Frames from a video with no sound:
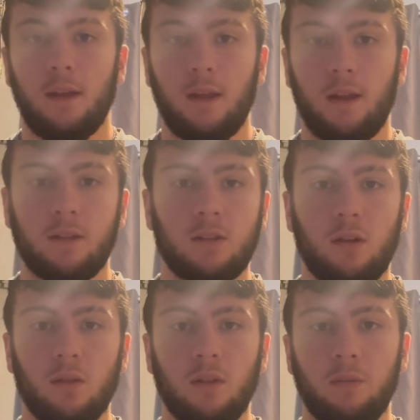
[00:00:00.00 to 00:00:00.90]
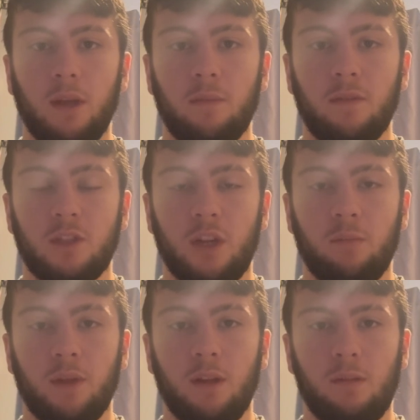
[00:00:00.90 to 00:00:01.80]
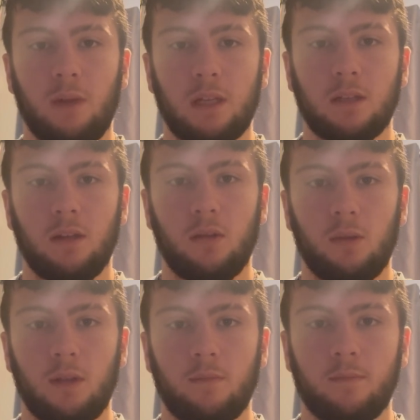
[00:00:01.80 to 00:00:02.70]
And I'll start with the BMF champion, Max Holloway.